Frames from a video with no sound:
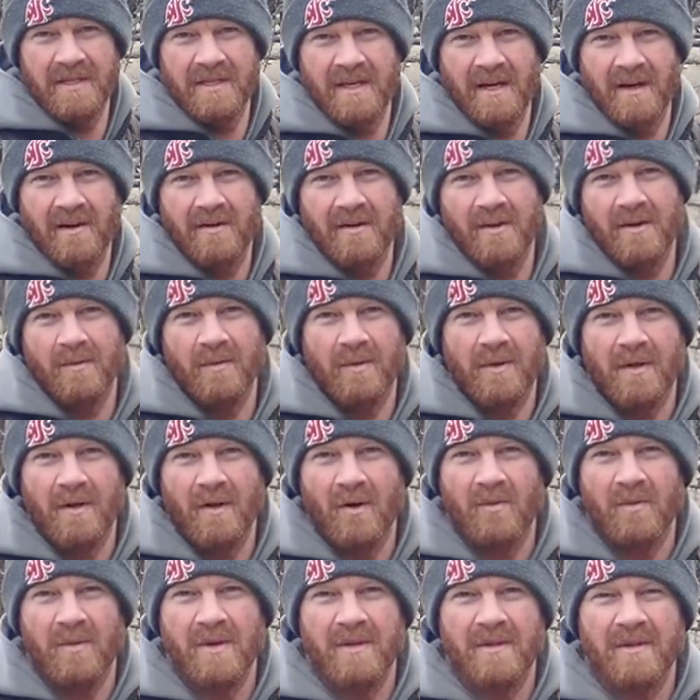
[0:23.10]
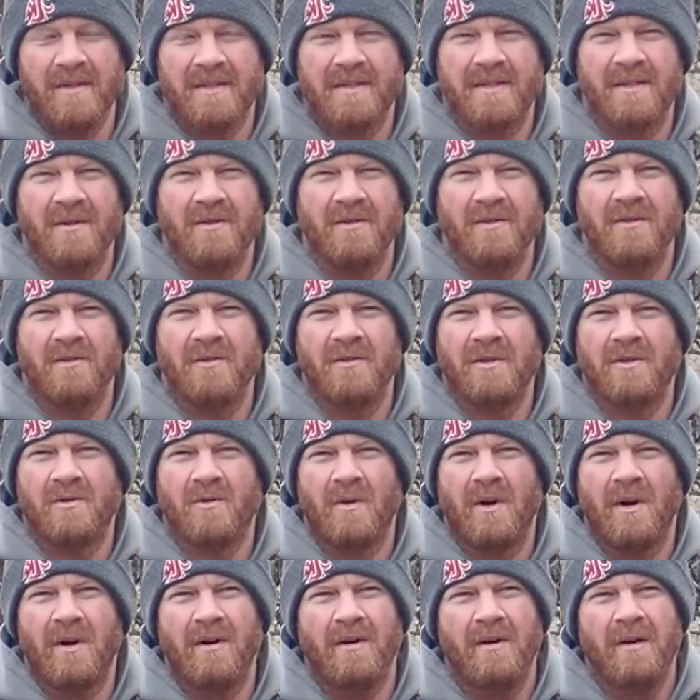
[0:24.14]
down here below me that still do as
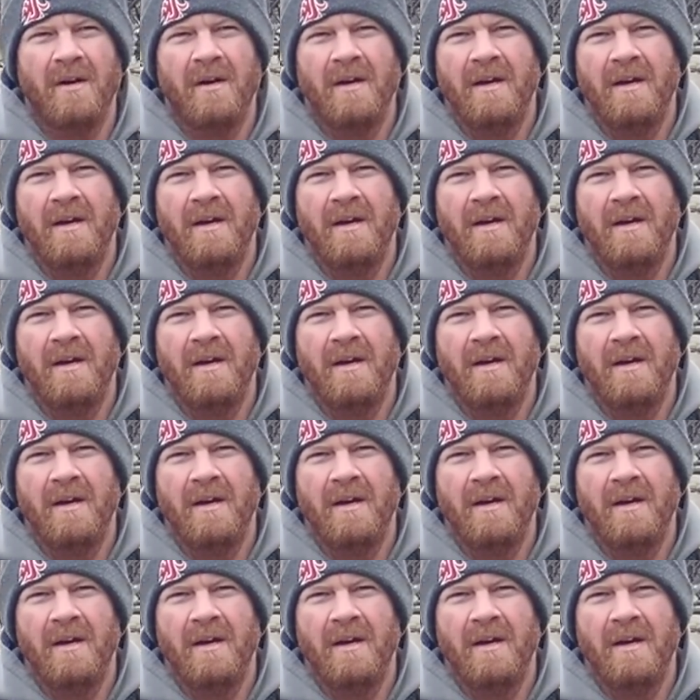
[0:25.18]
well.